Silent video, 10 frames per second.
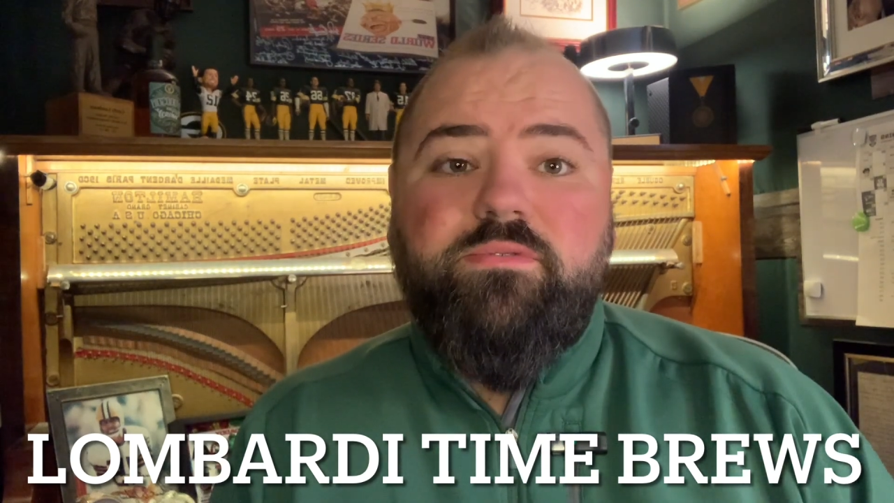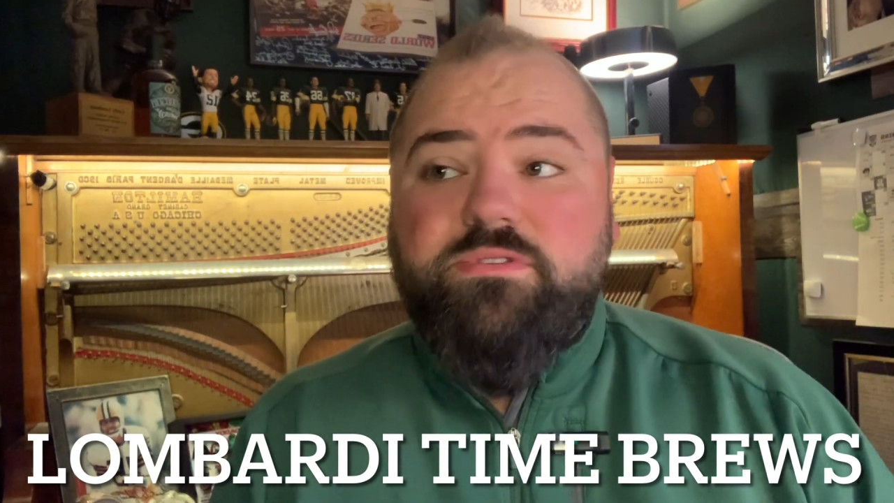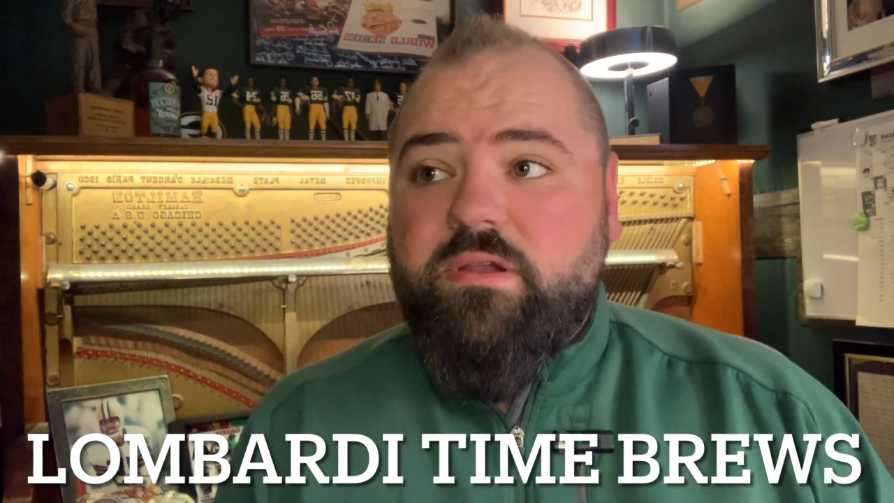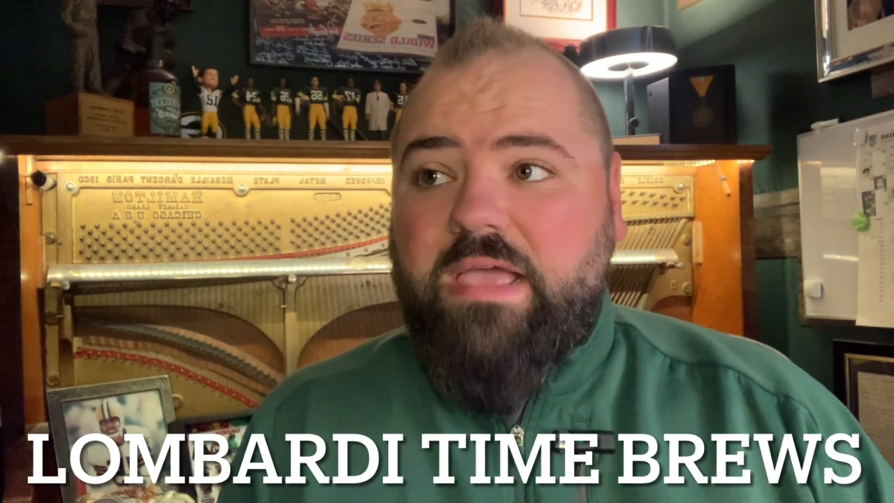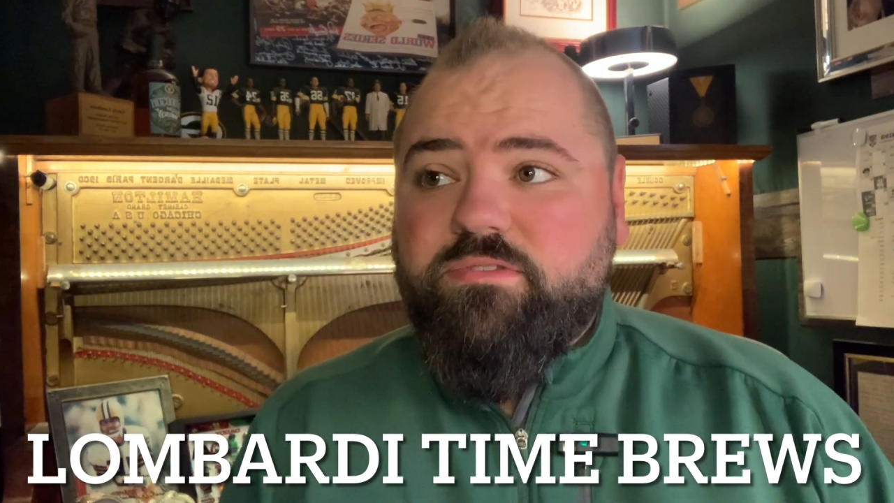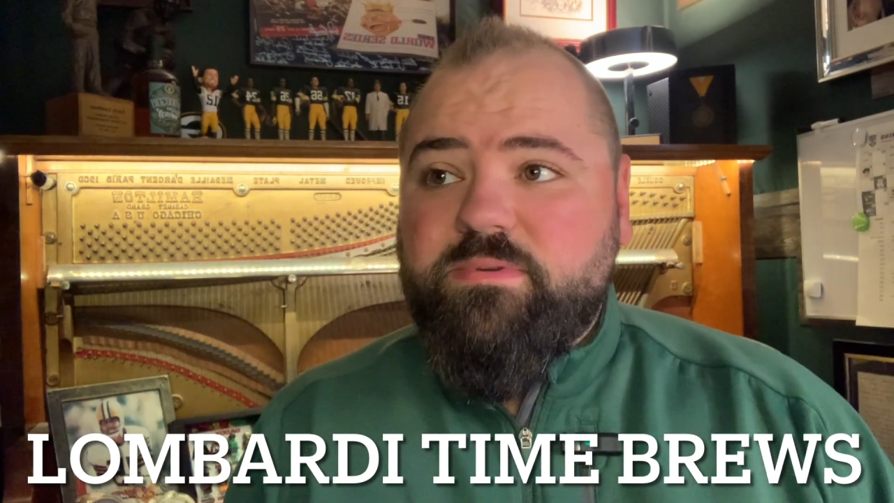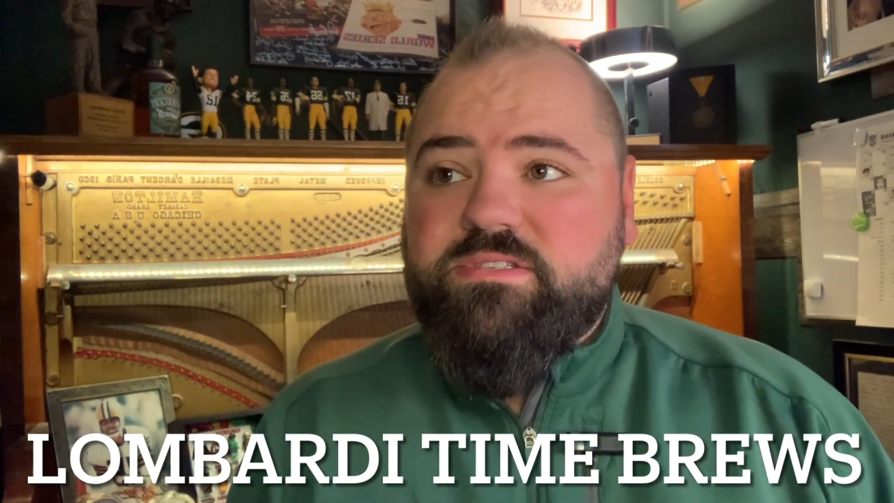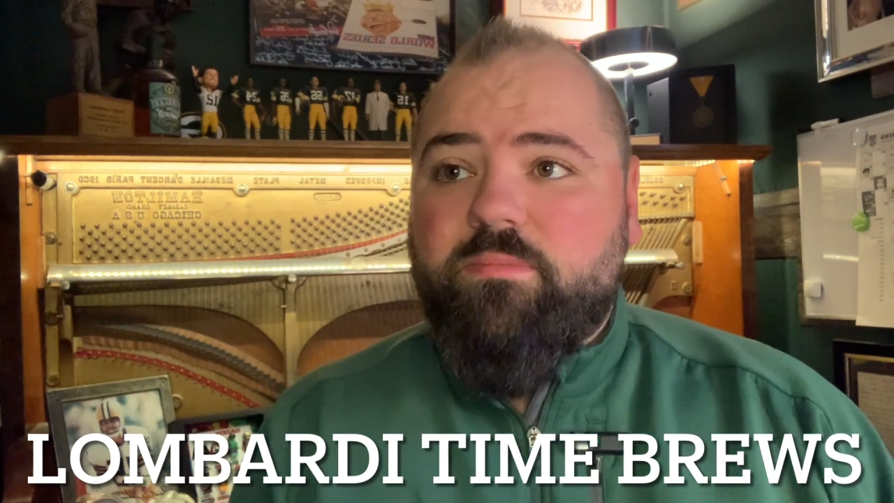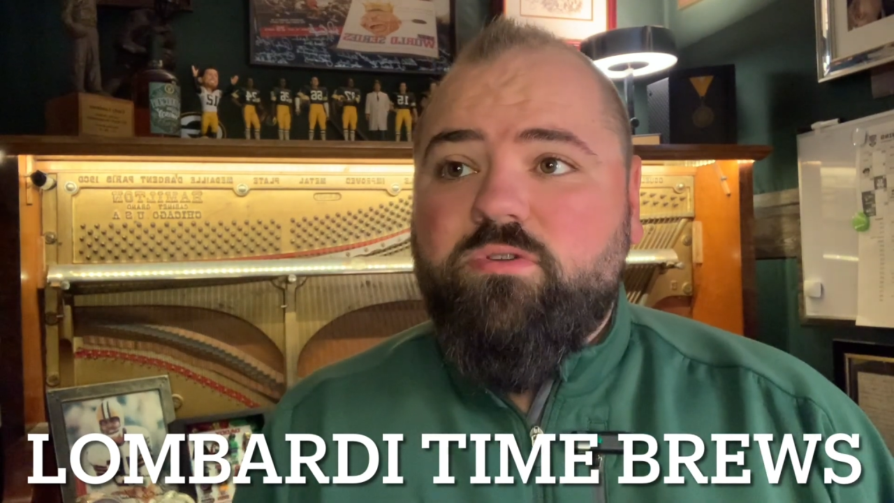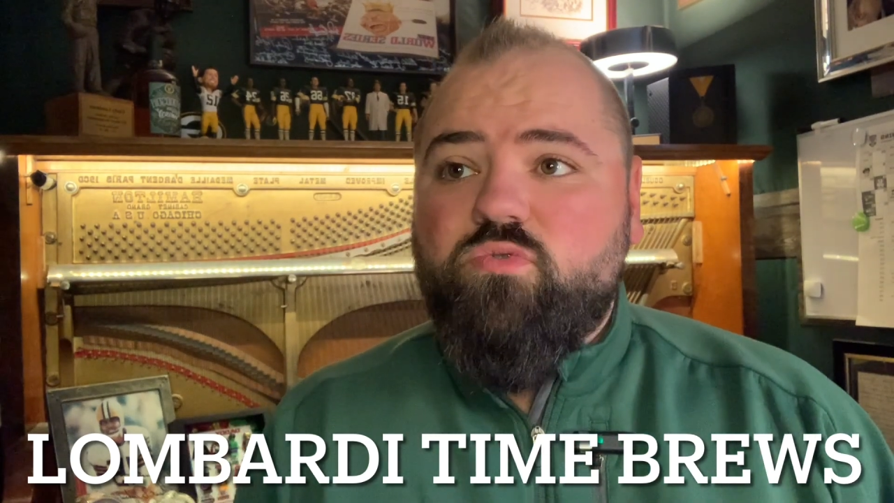it was going to have to be someone